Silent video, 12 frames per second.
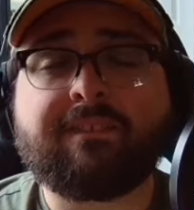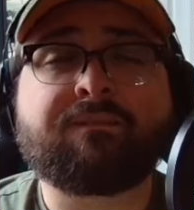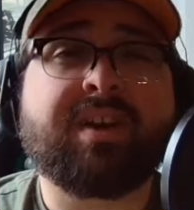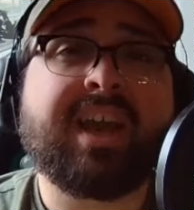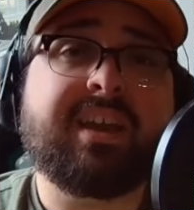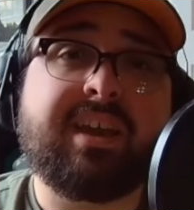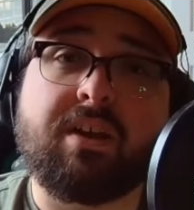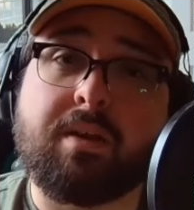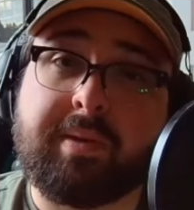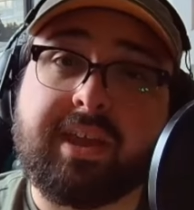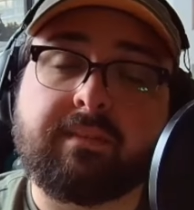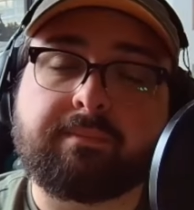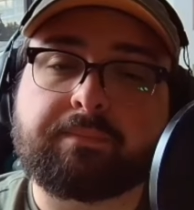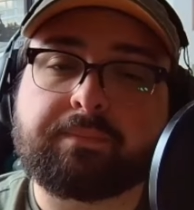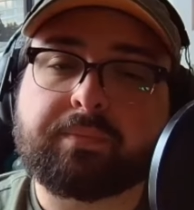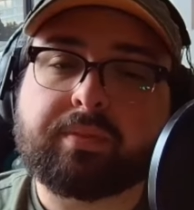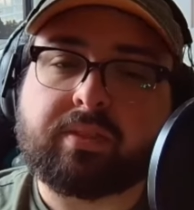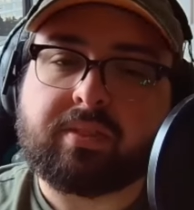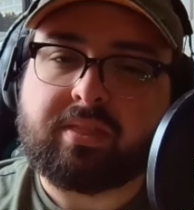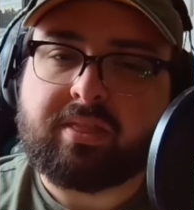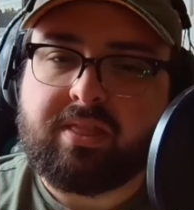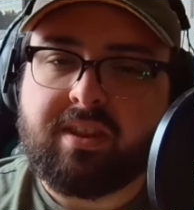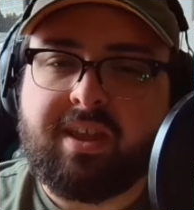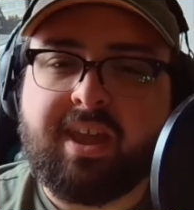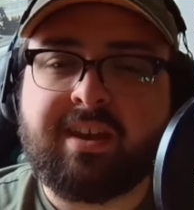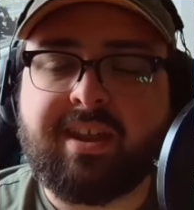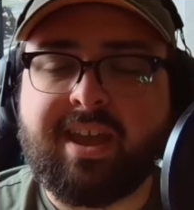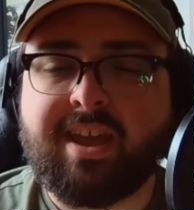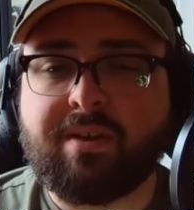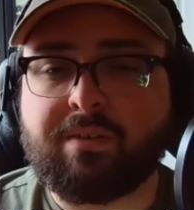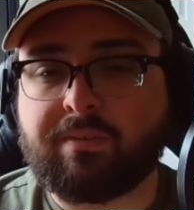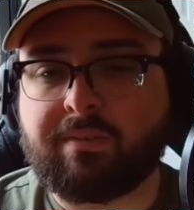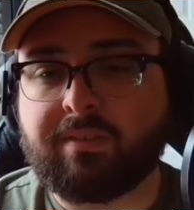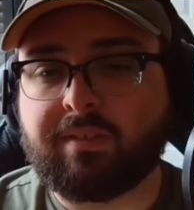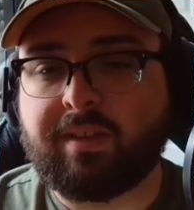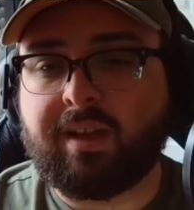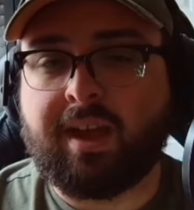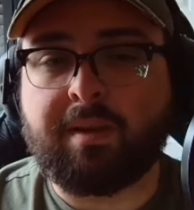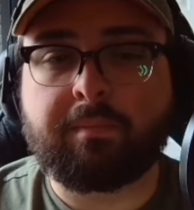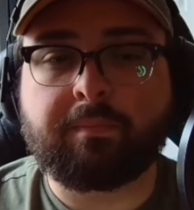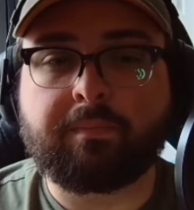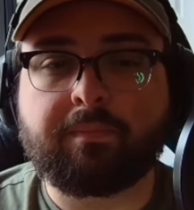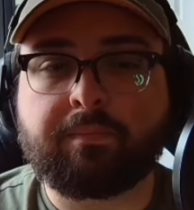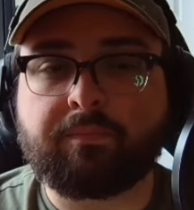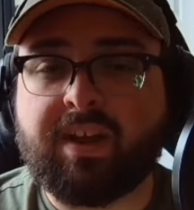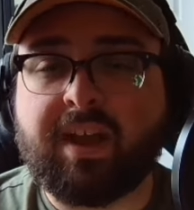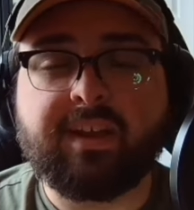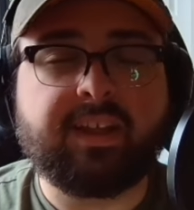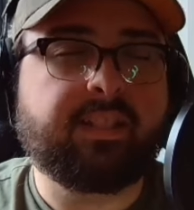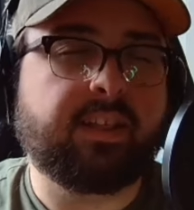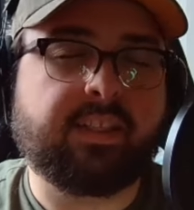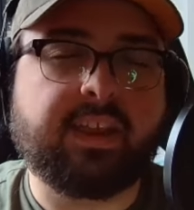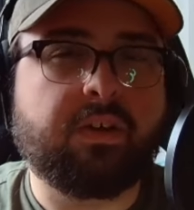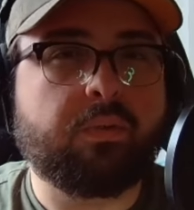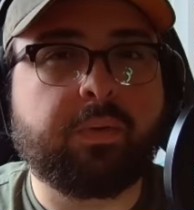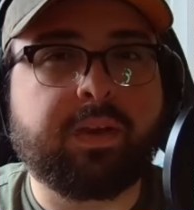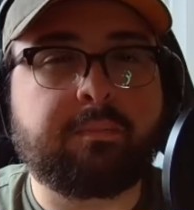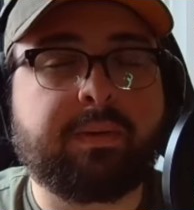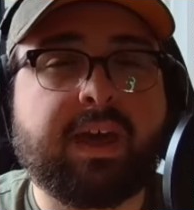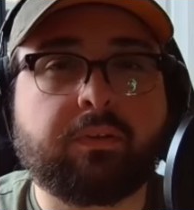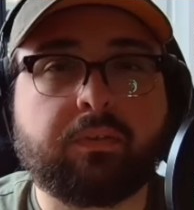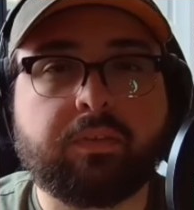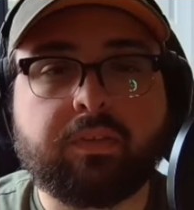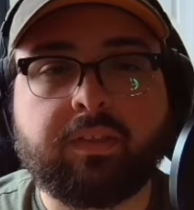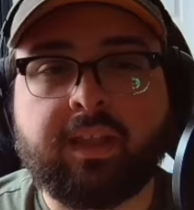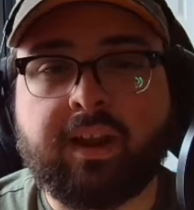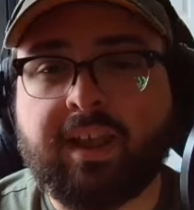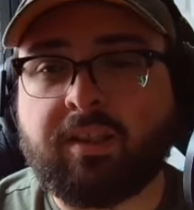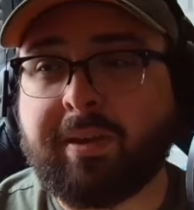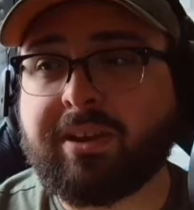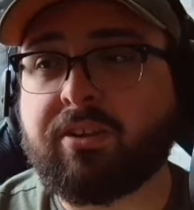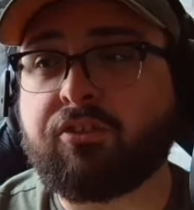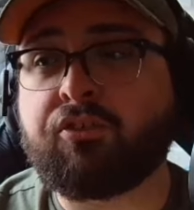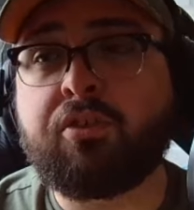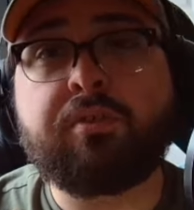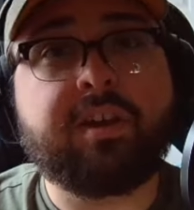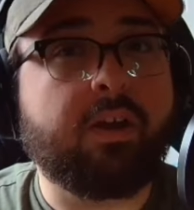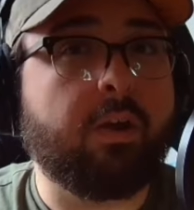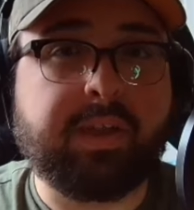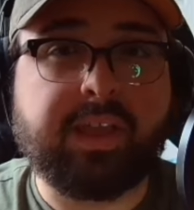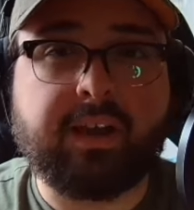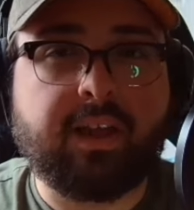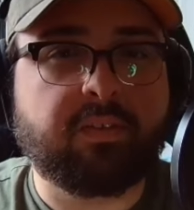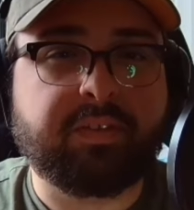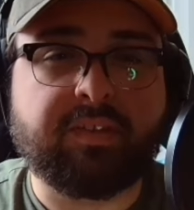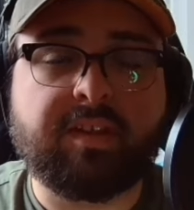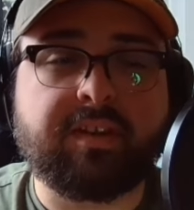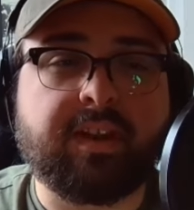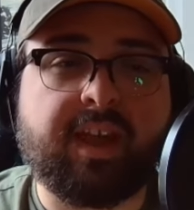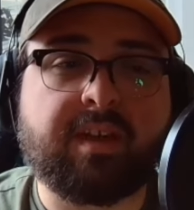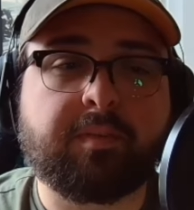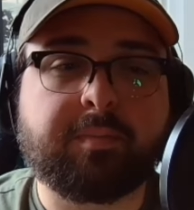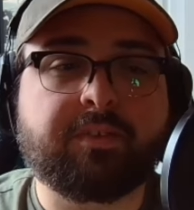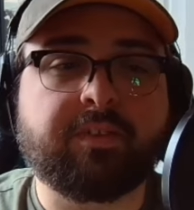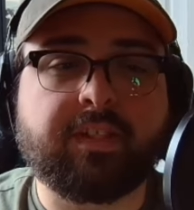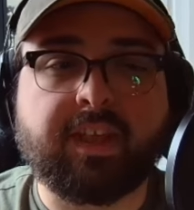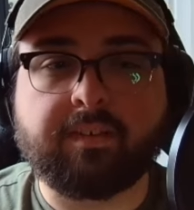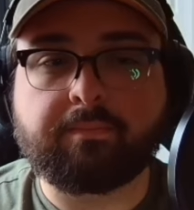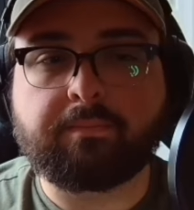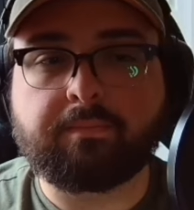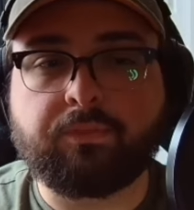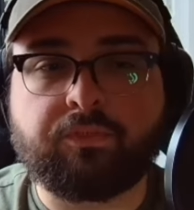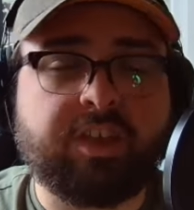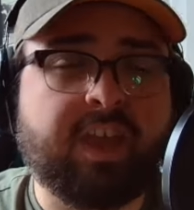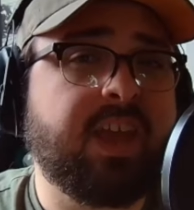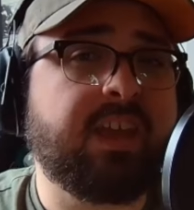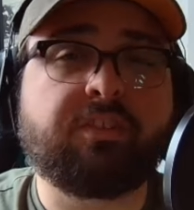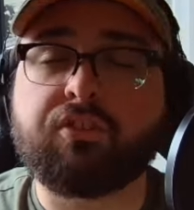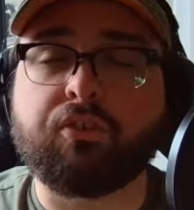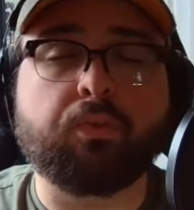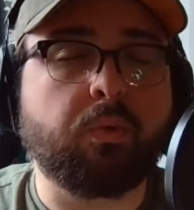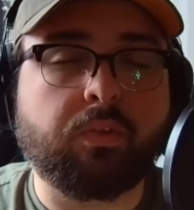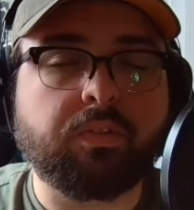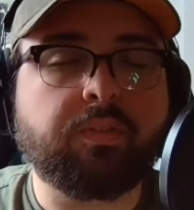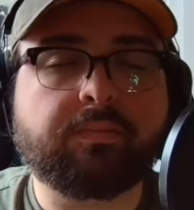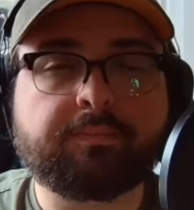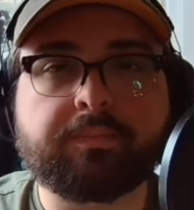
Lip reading: a fighty army? And now I'm finding that they don't win battles. Did I expect a shooting army? And all of a sudden I have a bunch of like chain swords.